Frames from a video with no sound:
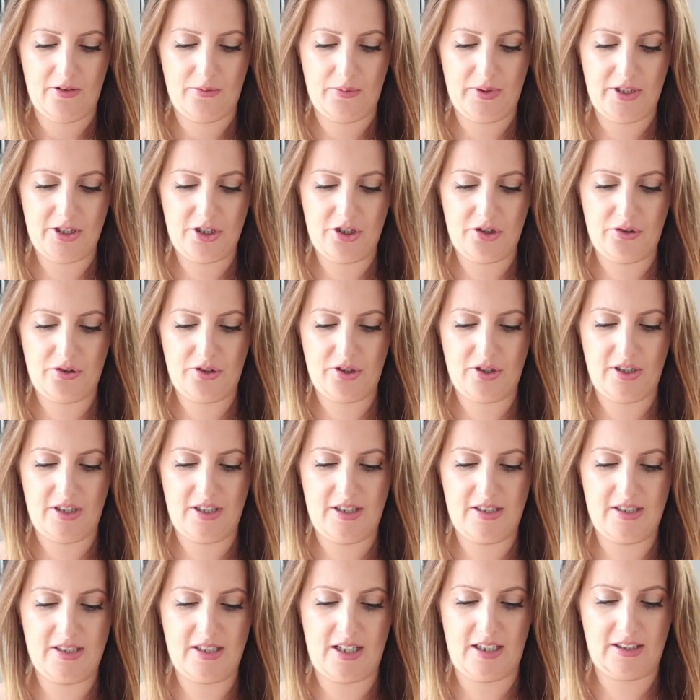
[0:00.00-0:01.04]
which
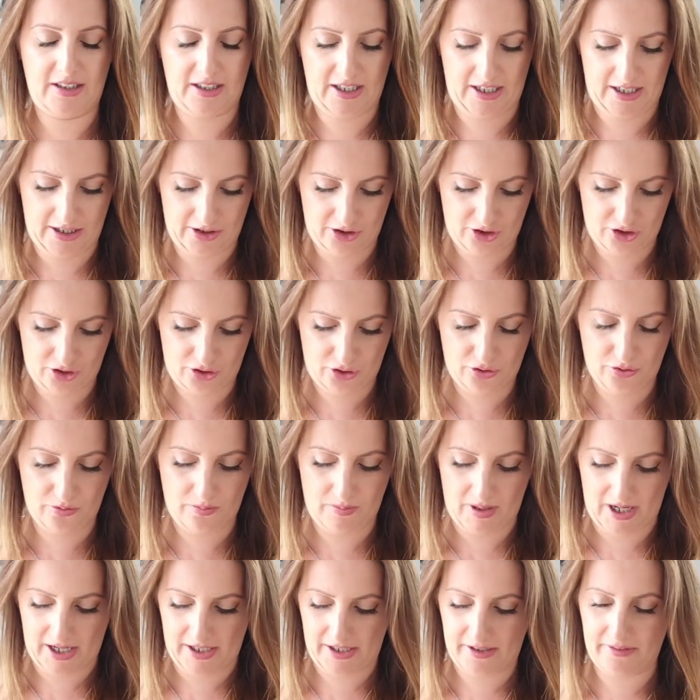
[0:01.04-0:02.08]
is attached to
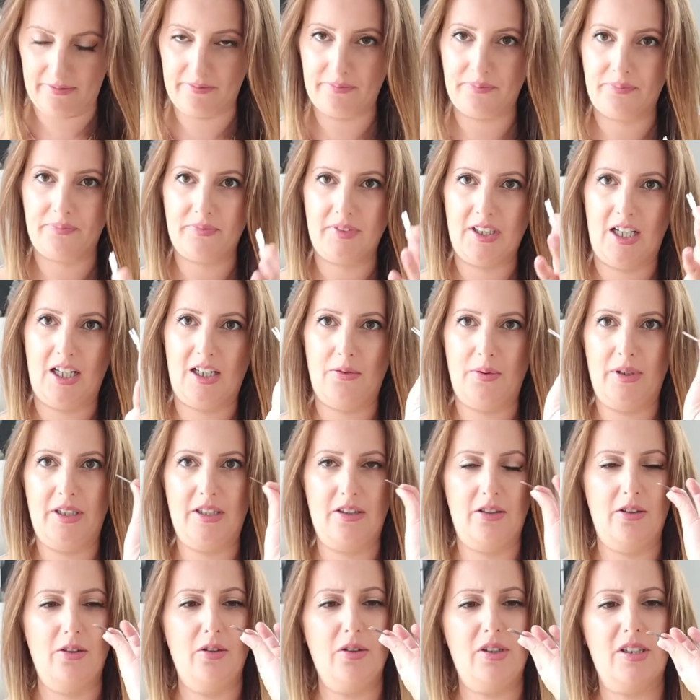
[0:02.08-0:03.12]
my
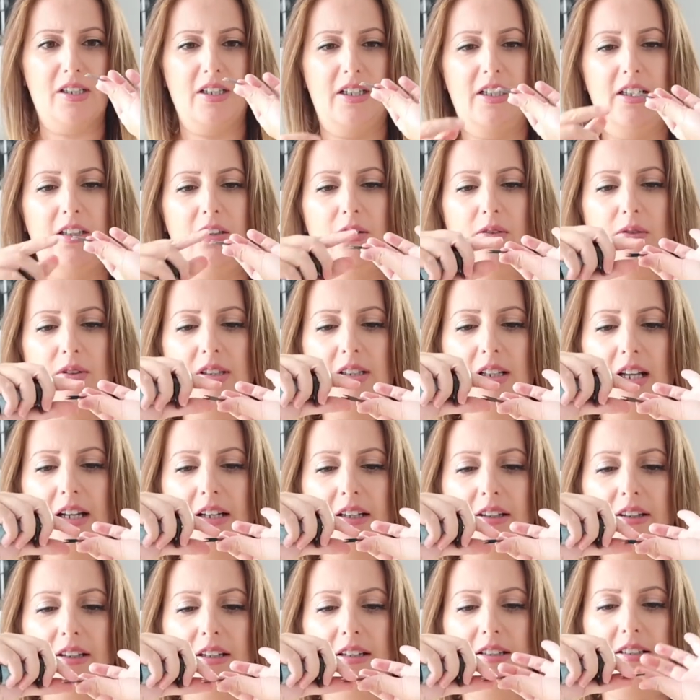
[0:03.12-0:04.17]
equipment. It looks
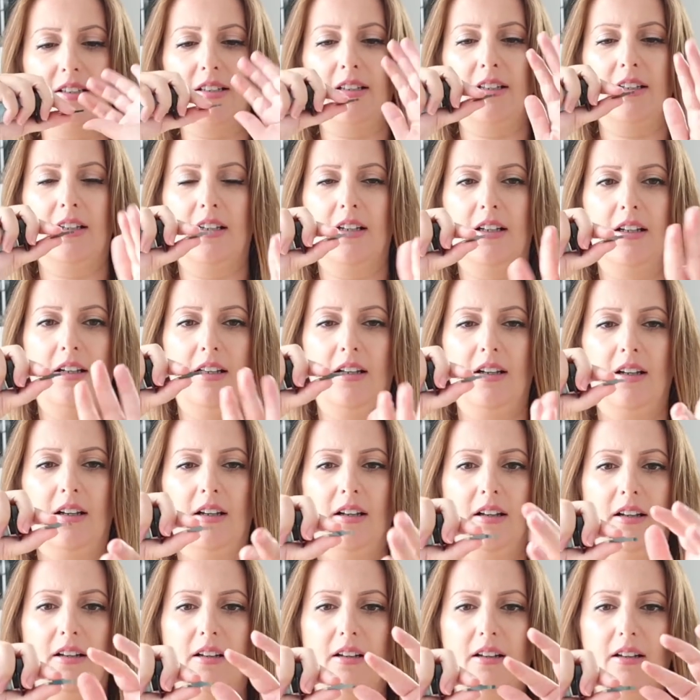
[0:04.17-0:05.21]
like this.
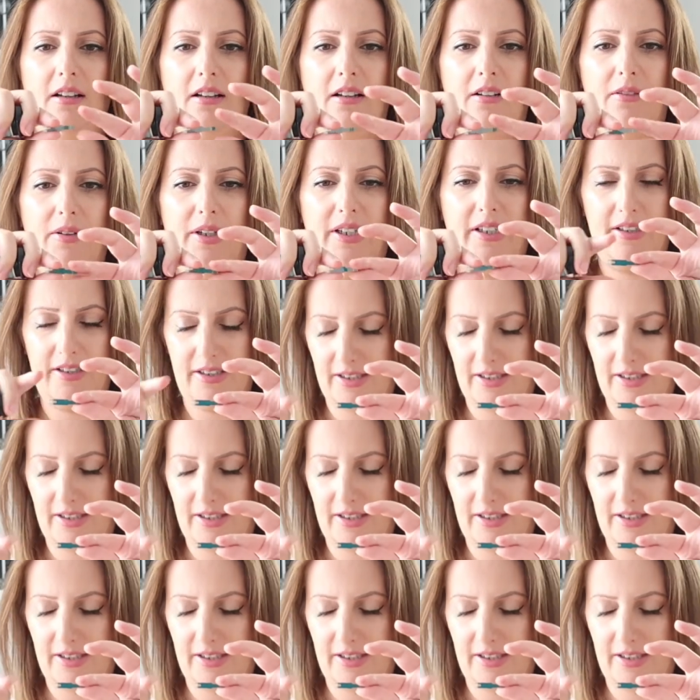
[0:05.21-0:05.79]
Wait a